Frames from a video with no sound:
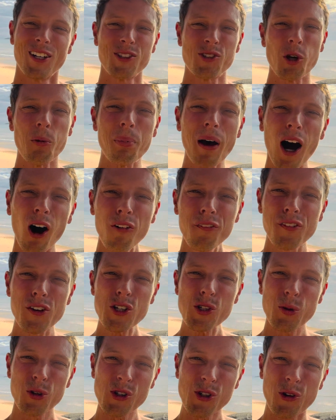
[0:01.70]
So
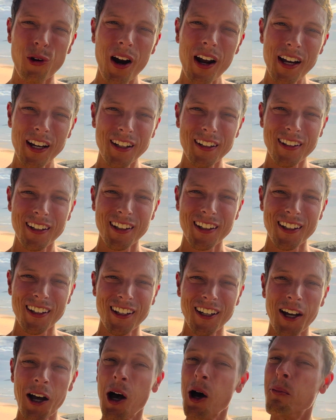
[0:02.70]
Palfish was great,
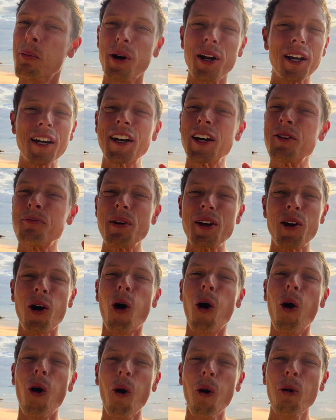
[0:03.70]
but it could have been a
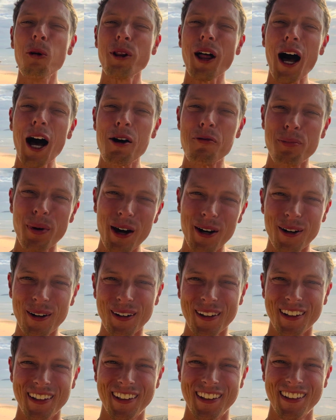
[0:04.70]
whole lot better.
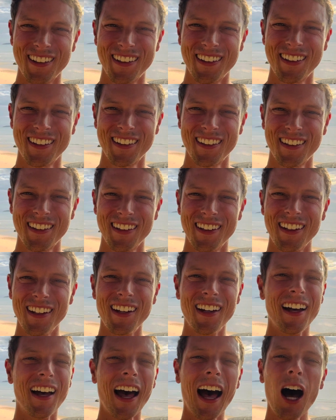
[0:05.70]

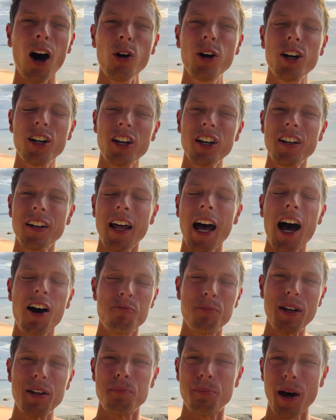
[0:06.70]
How could it have
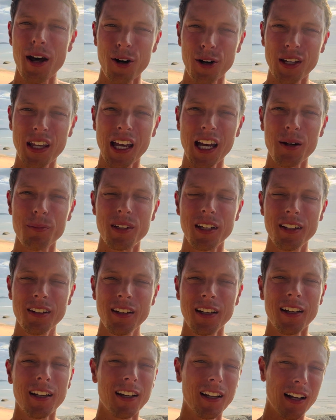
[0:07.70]
been better, Camden?
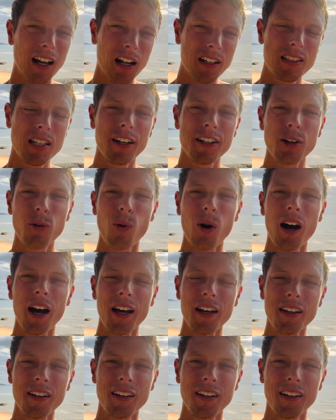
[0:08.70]
I'll tell you
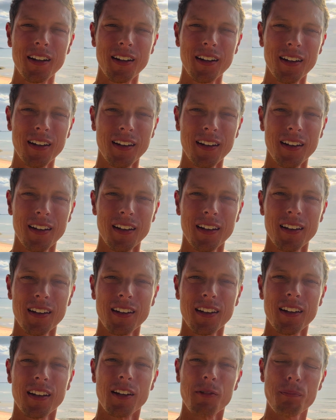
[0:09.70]
why.
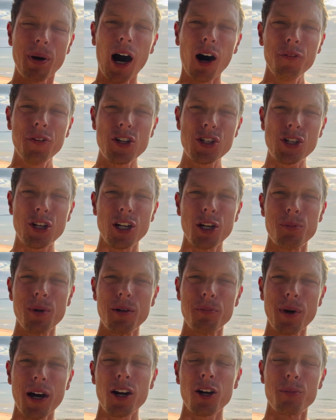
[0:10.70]
Palfish could have been
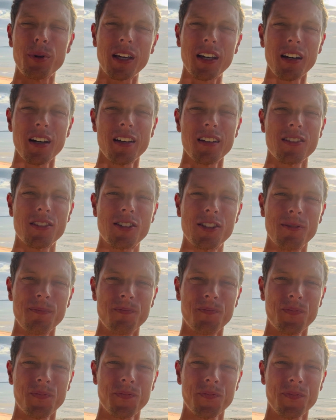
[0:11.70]
better because
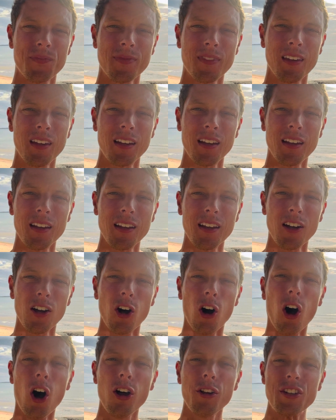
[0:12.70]

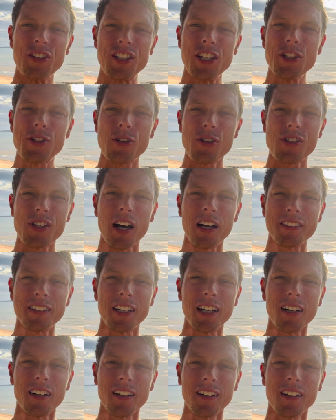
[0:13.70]
all the teachers out
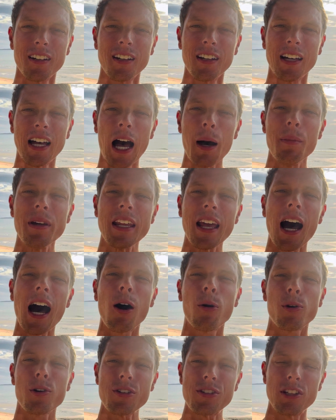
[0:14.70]
there, how many
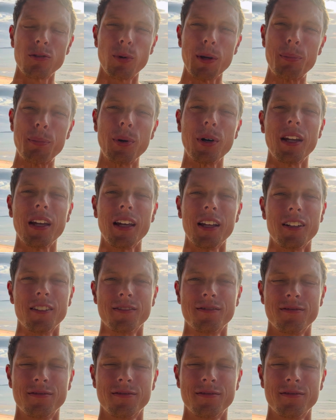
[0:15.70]
hours did we put in?